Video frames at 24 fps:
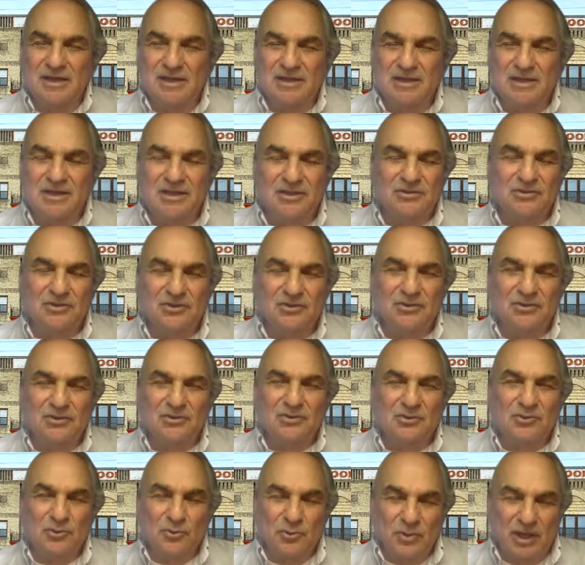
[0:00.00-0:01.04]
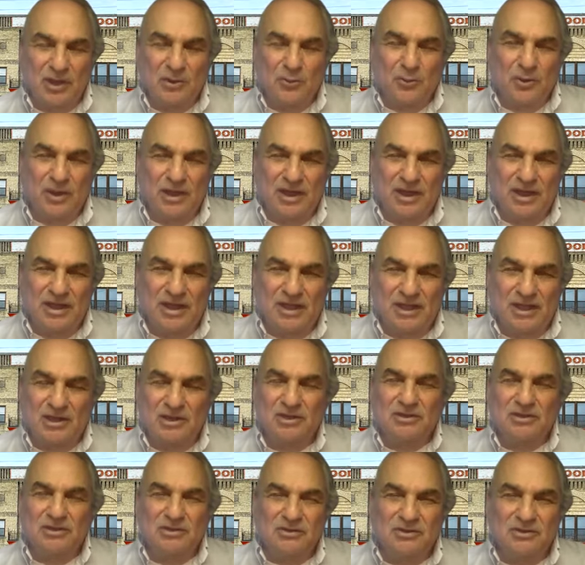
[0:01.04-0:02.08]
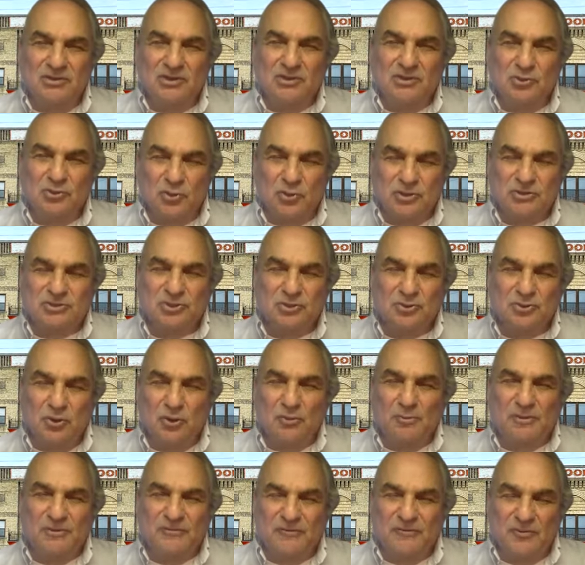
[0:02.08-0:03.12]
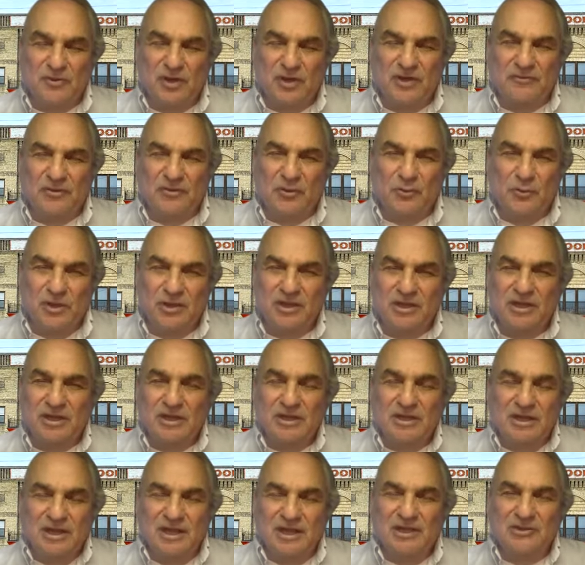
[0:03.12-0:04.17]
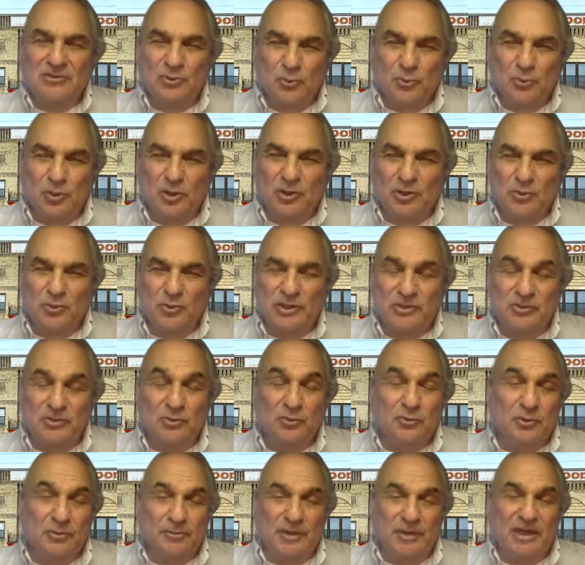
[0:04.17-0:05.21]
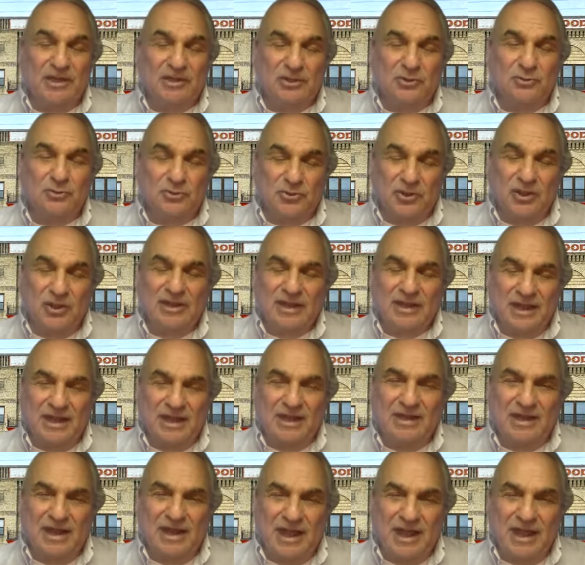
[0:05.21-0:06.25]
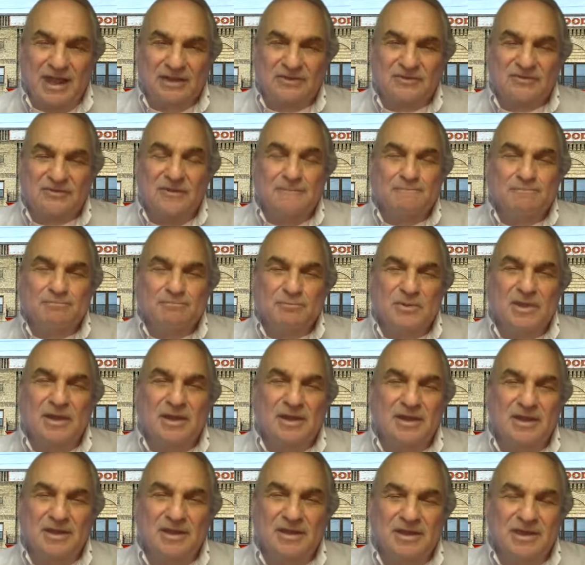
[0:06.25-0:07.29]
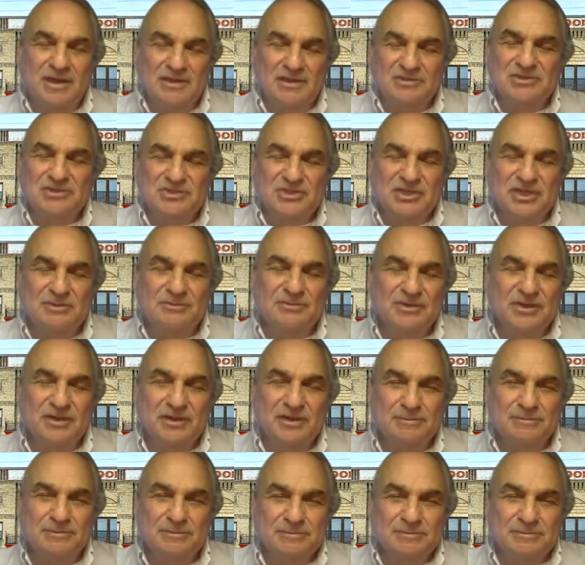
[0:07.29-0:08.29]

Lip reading: in the right way, and the doors are open for everyone, and the work we do will make you think and act at the same time.